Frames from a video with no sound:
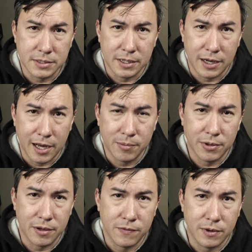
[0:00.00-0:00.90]
I'm
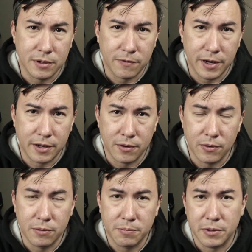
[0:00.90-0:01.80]
looking forward to finding a
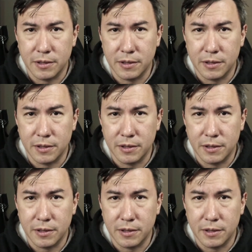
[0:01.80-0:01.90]
group to play